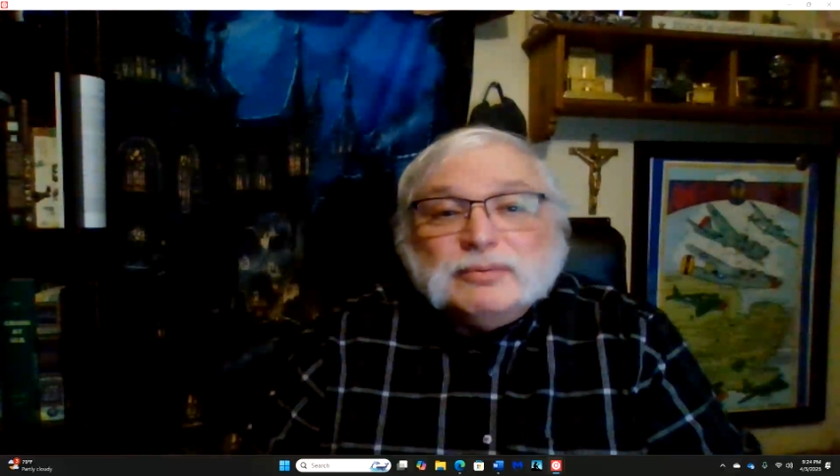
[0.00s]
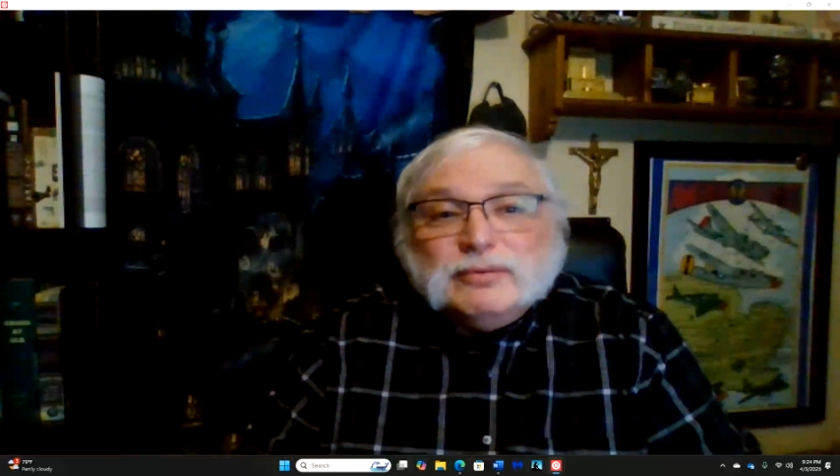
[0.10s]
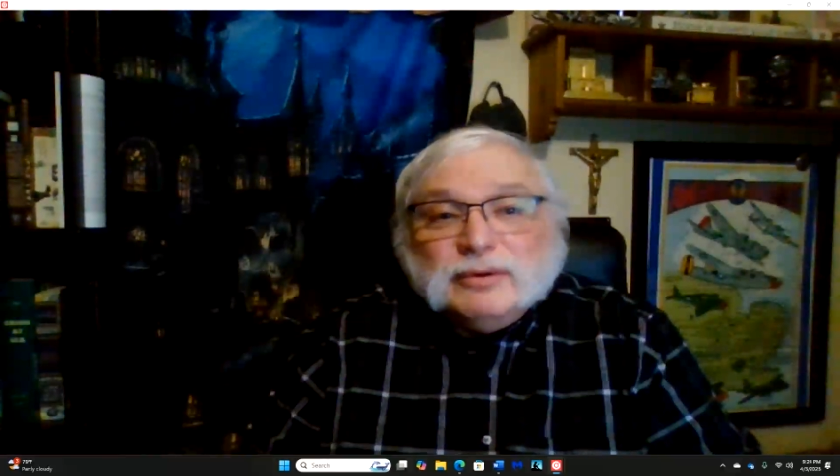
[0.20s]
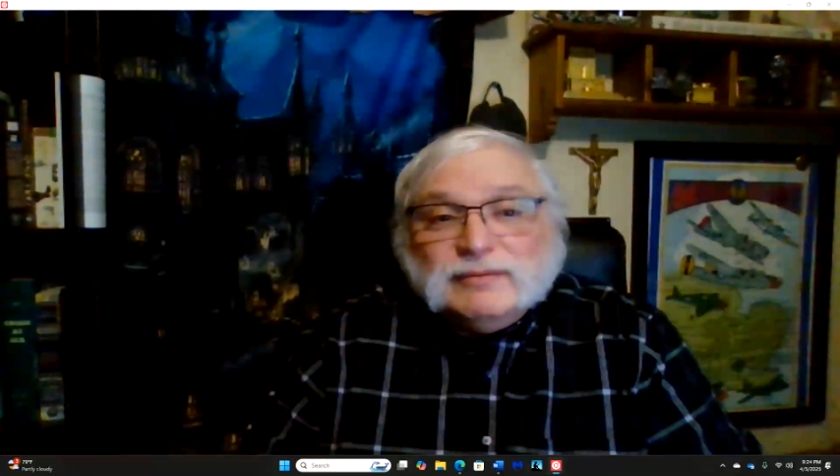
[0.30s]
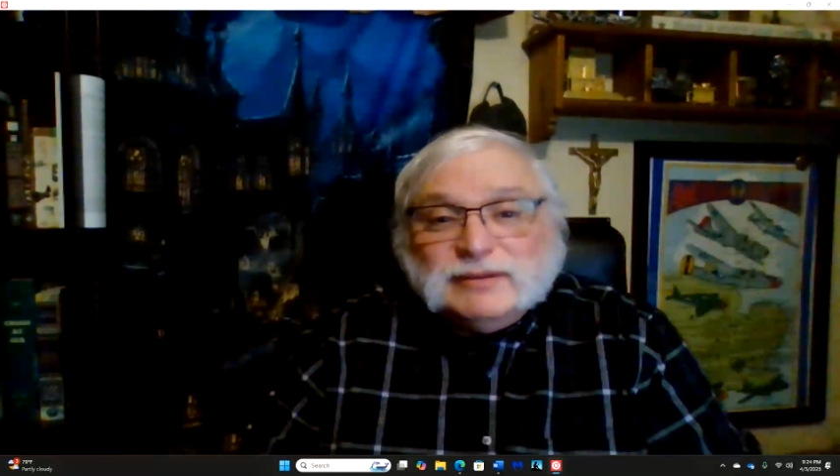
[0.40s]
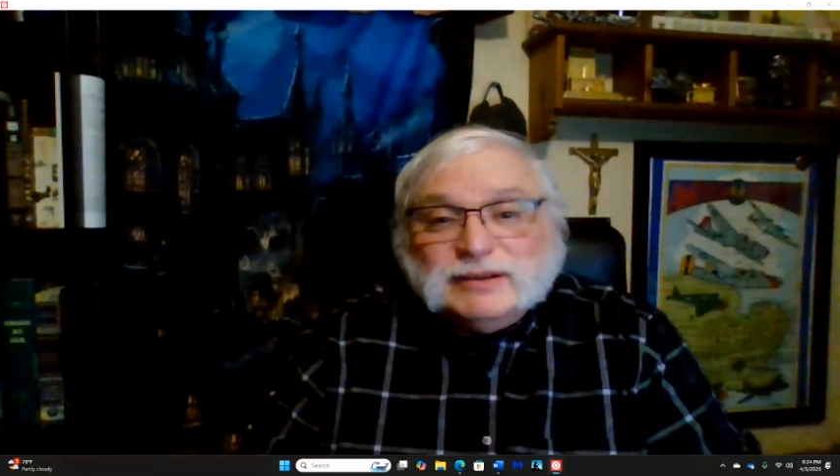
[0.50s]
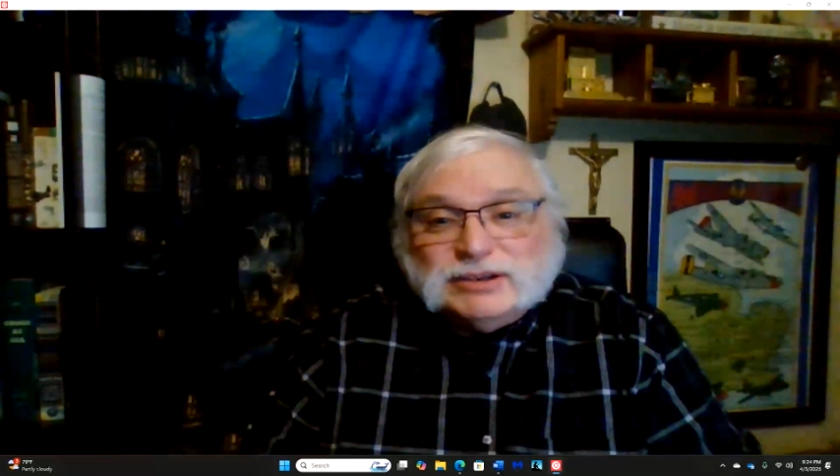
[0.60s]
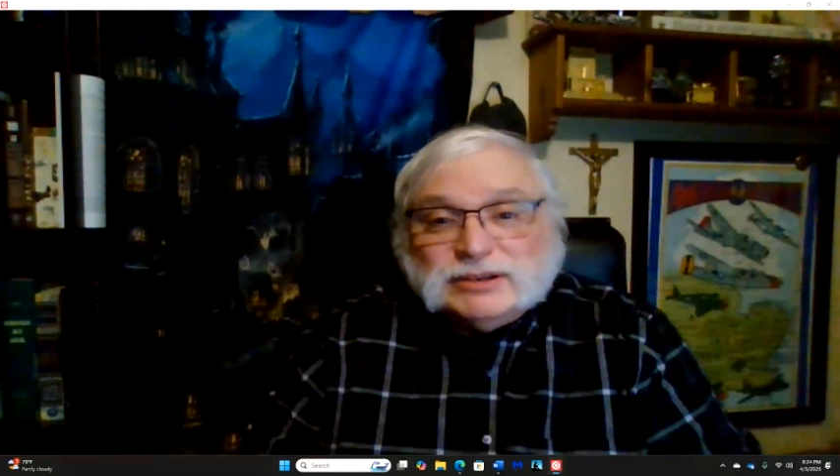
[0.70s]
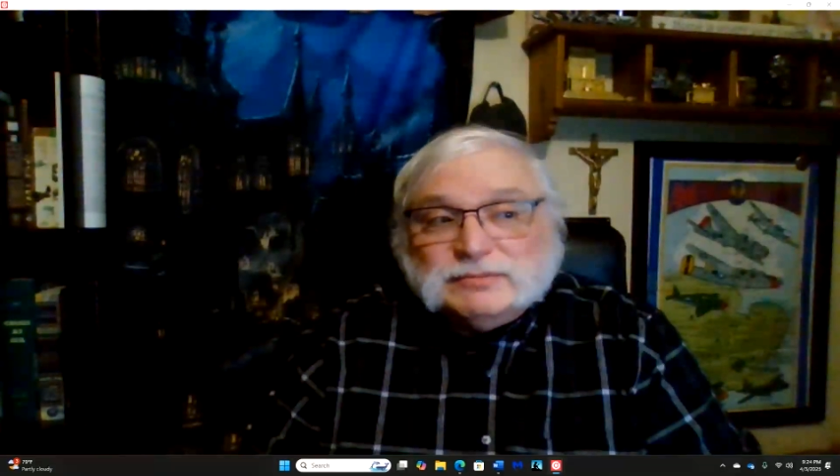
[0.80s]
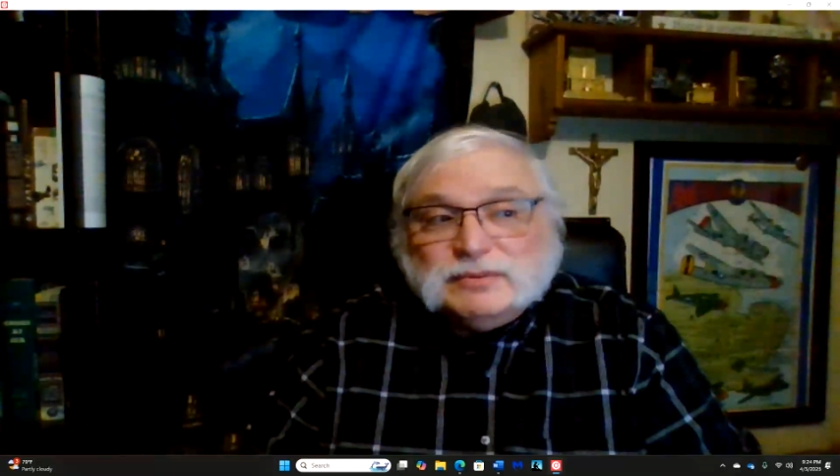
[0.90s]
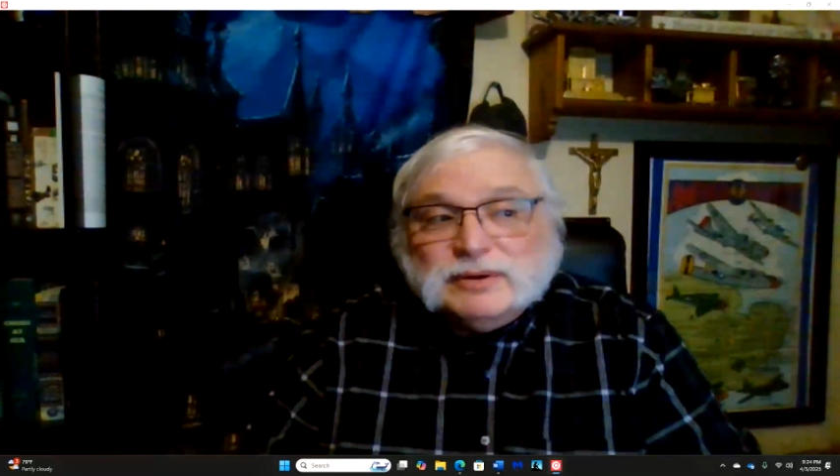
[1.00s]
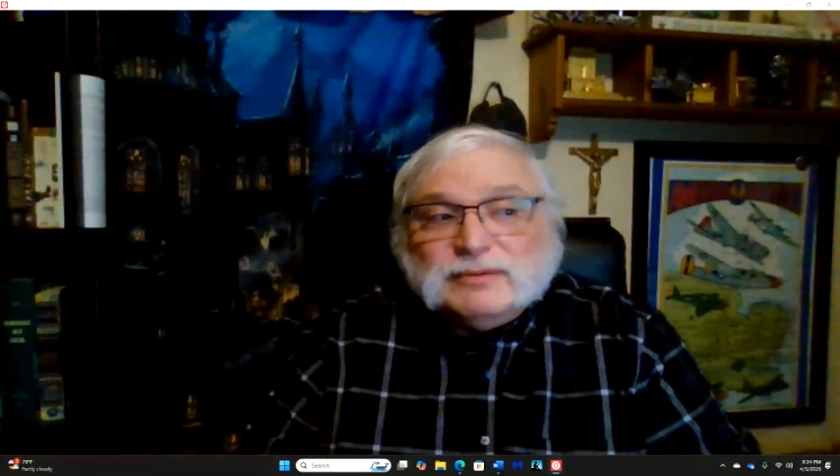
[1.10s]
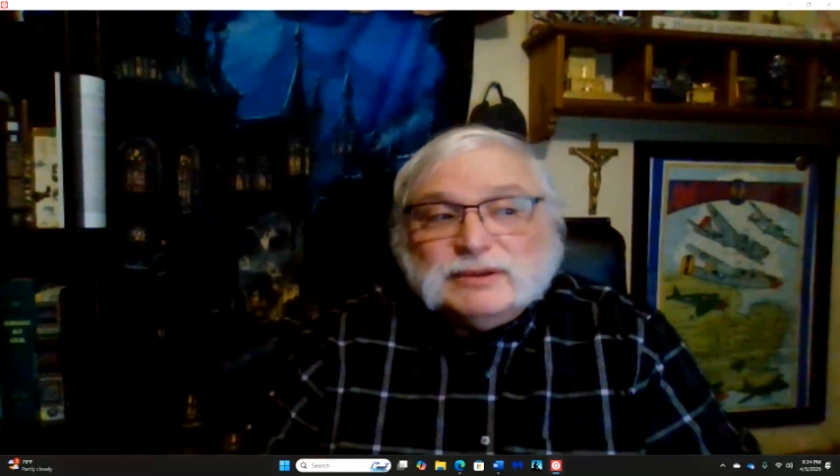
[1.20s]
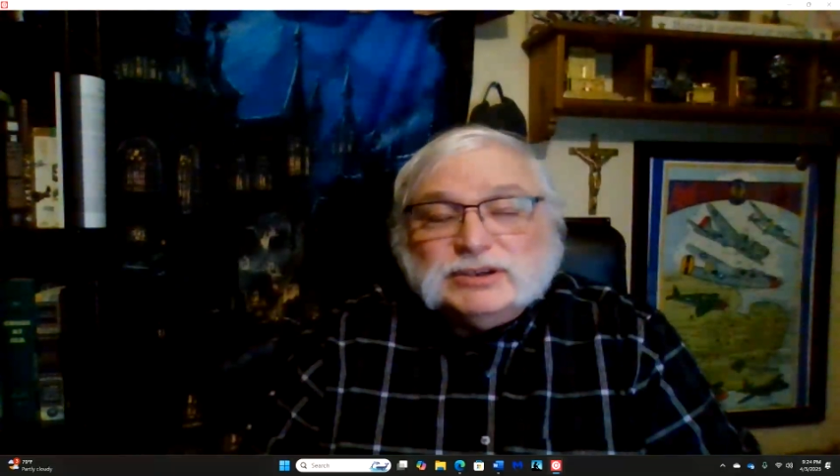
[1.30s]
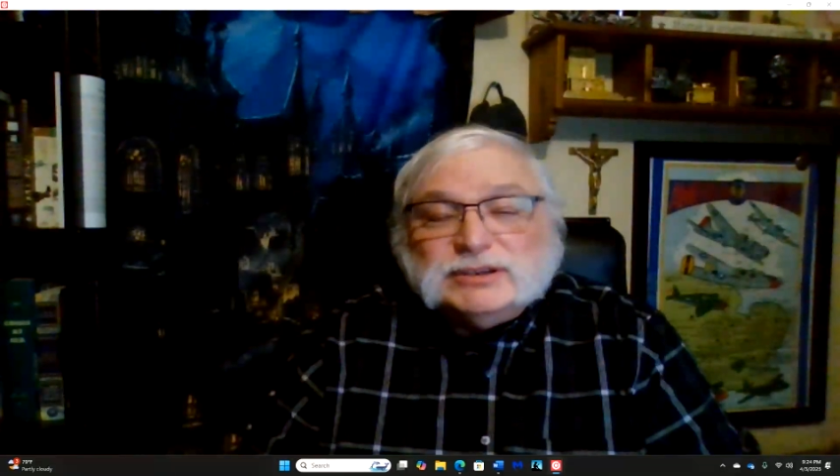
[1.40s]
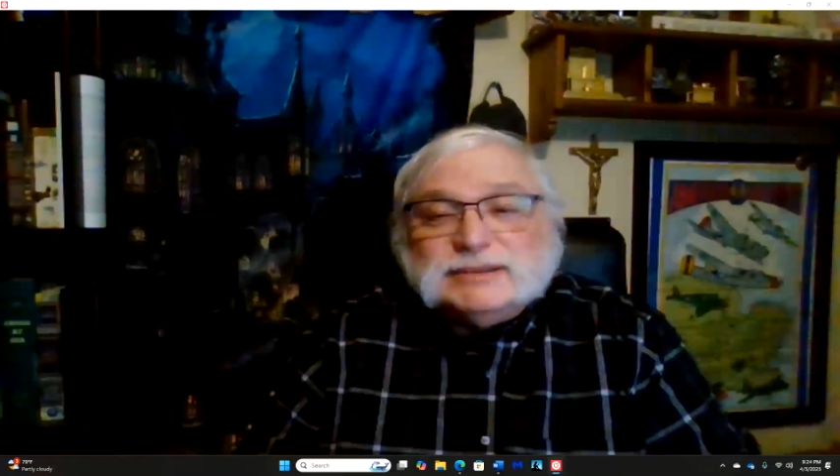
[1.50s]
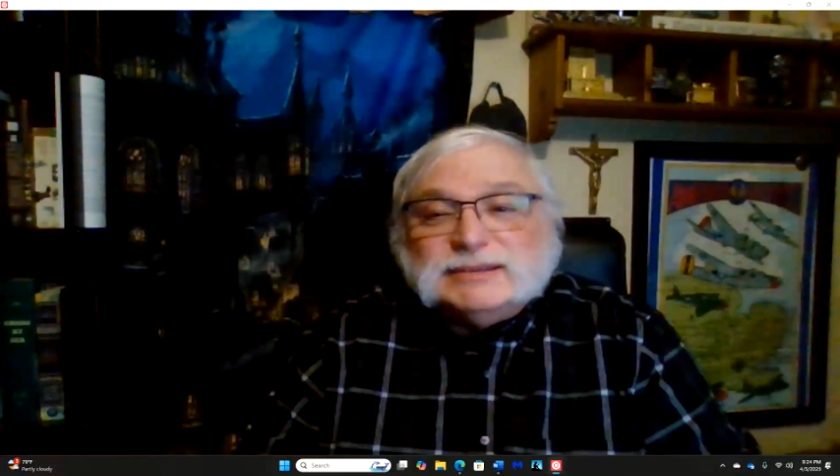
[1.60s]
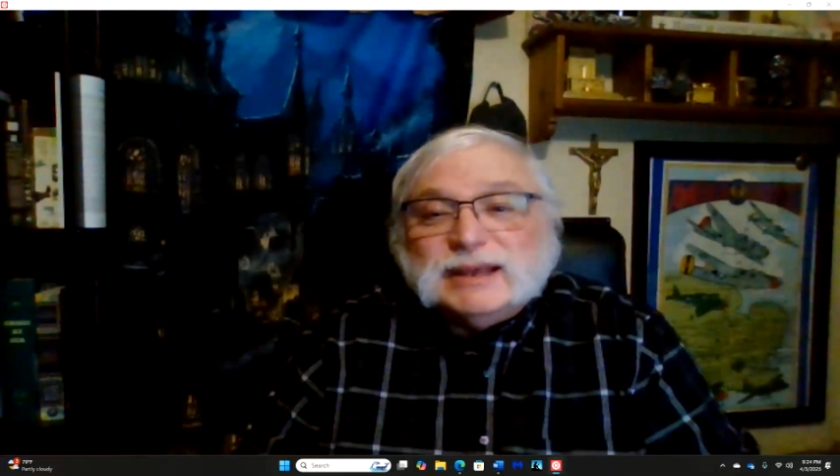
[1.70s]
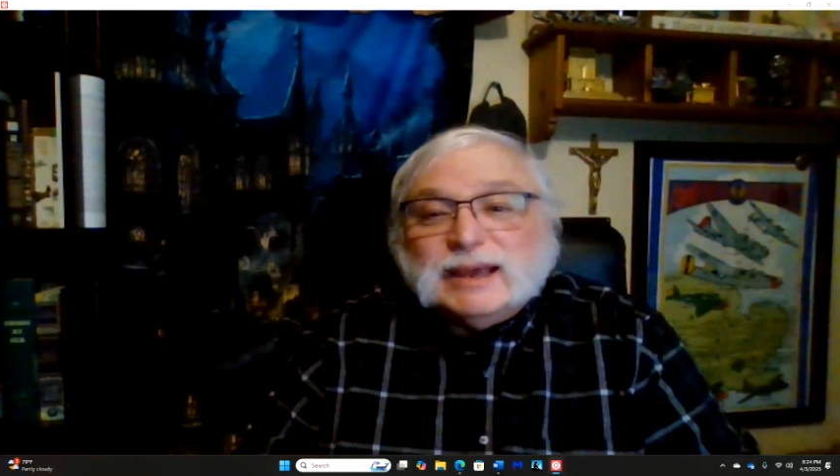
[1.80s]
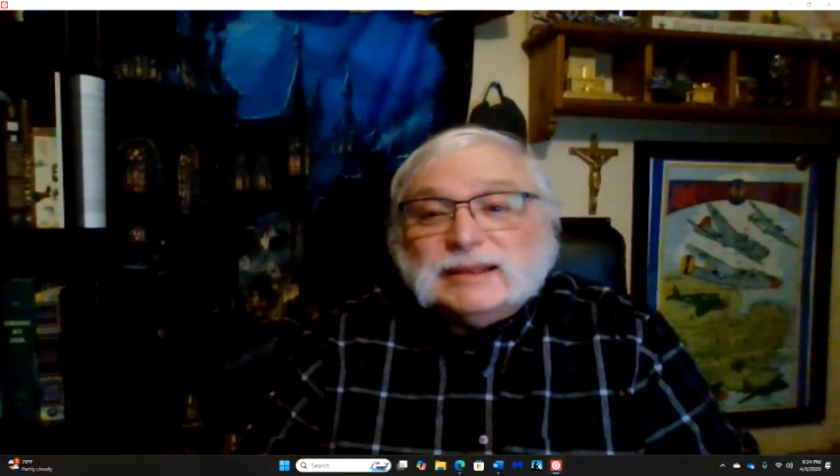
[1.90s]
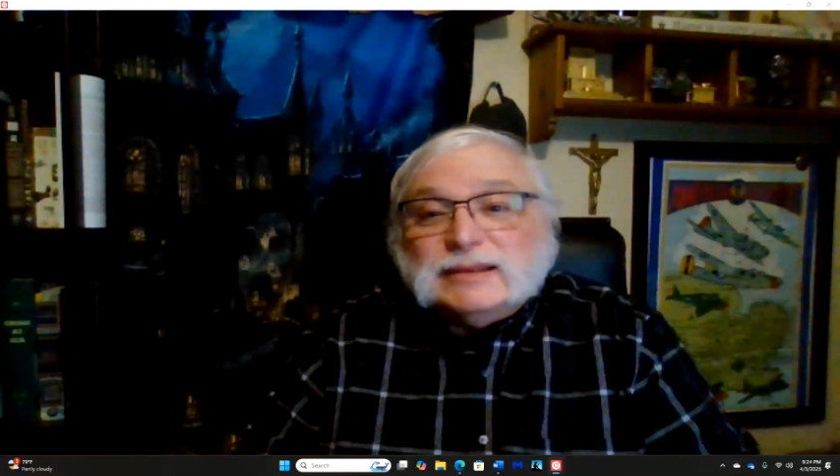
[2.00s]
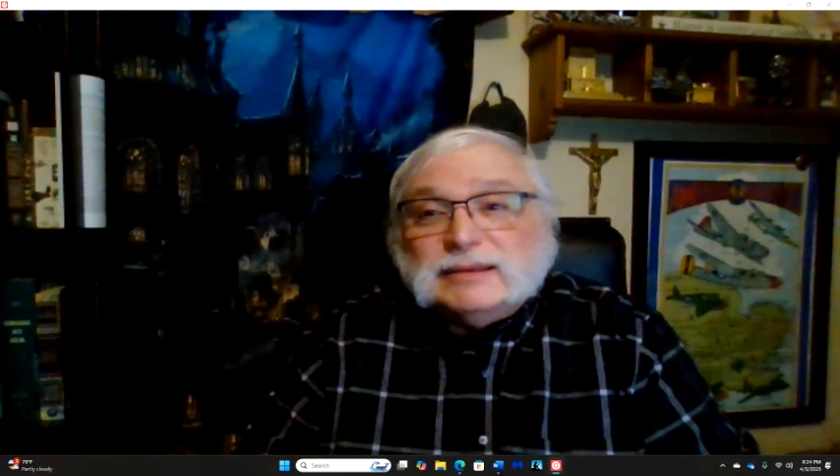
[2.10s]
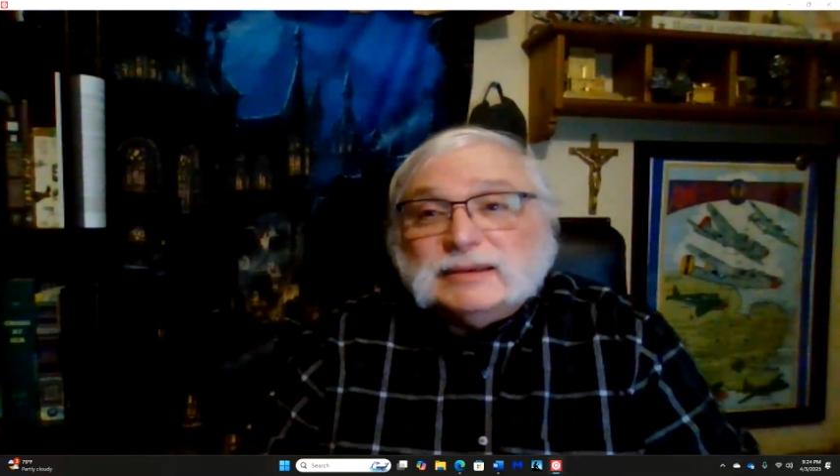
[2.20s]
privileges that